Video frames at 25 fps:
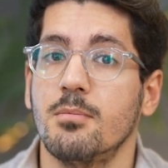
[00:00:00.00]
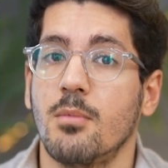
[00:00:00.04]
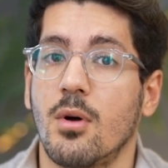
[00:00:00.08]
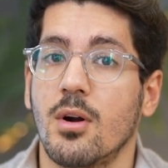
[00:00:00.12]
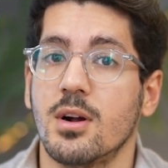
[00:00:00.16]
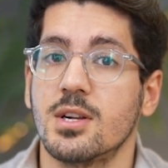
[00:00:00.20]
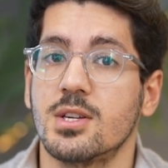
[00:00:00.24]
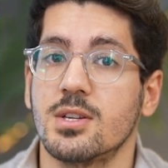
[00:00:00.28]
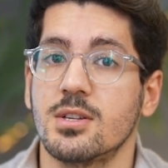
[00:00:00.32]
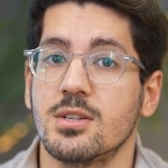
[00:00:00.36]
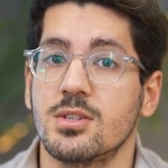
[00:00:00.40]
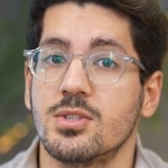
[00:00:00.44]

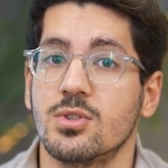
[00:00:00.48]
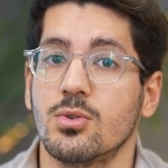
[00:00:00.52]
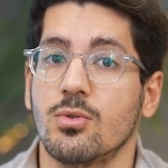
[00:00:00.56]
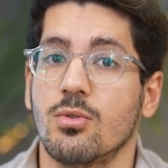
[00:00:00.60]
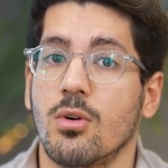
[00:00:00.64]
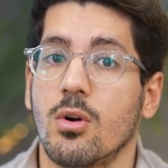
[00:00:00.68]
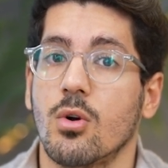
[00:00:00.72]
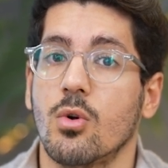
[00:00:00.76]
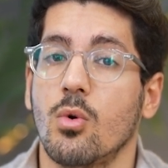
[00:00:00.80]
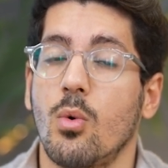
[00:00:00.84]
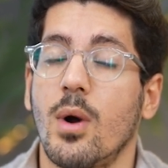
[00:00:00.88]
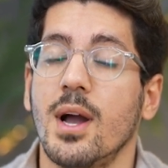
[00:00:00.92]
margins to
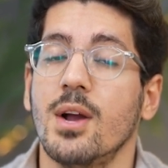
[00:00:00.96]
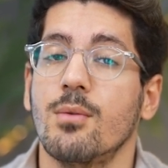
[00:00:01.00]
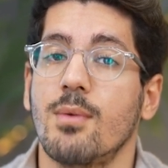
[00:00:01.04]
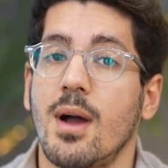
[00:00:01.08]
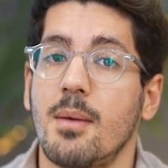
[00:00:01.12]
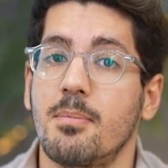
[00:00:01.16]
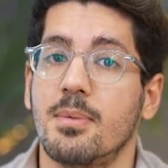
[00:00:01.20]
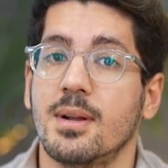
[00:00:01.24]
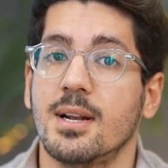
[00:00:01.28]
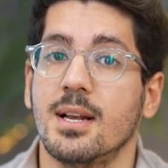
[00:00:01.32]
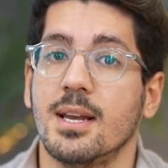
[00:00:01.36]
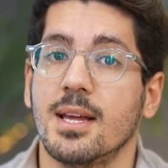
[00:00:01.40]
grow quite
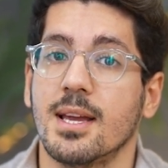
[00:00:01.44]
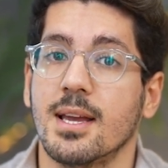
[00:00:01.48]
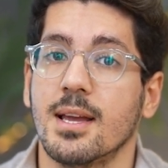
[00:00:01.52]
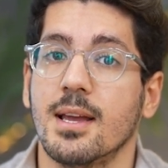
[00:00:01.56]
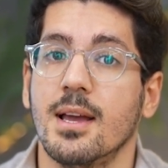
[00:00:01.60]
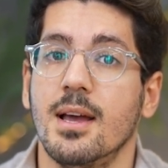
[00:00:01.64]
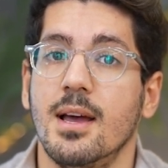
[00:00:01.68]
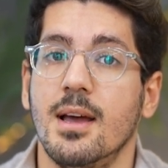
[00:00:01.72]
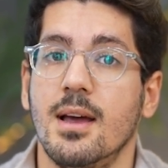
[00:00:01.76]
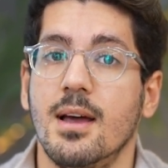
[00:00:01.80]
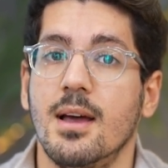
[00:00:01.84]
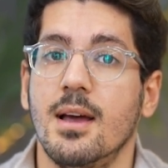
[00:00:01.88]

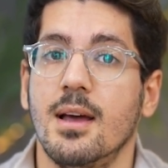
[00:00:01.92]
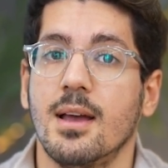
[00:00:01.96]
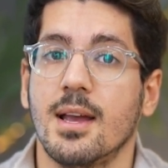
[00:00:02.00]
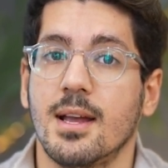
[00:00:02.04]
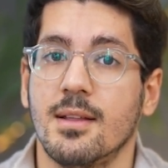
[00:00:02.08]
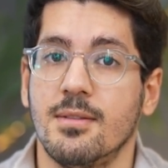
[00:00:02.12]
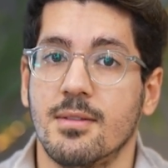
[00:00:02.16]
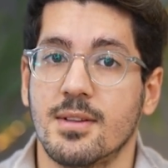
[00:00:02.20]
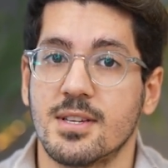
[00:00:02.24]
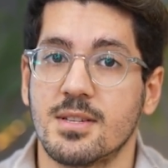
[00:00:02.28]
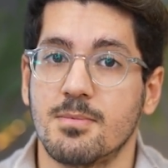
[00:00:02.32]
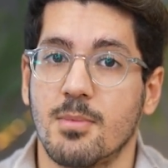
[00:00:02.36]
rapidly
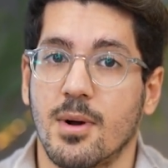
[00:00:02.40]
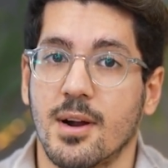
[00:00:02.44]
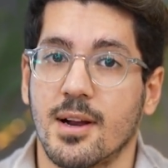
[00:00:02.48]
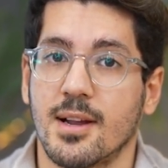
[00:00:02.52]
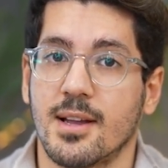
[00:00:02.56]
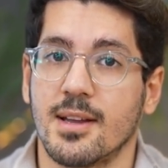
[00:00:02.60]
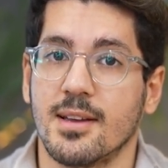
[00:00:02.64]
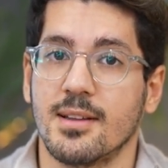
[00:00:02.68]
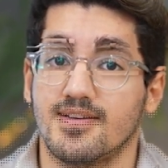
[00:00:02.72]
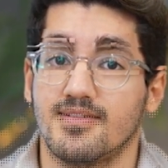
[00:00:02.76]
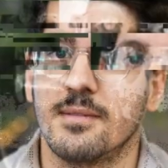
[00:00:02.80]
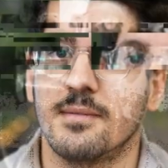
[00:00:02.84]
in this
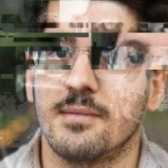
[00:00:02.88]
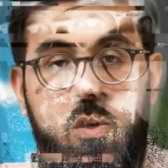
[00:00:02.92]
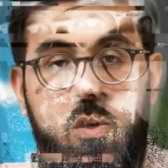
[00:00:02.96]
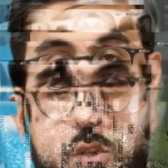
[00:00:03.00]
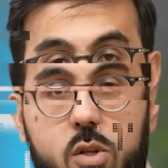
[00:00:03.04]
market.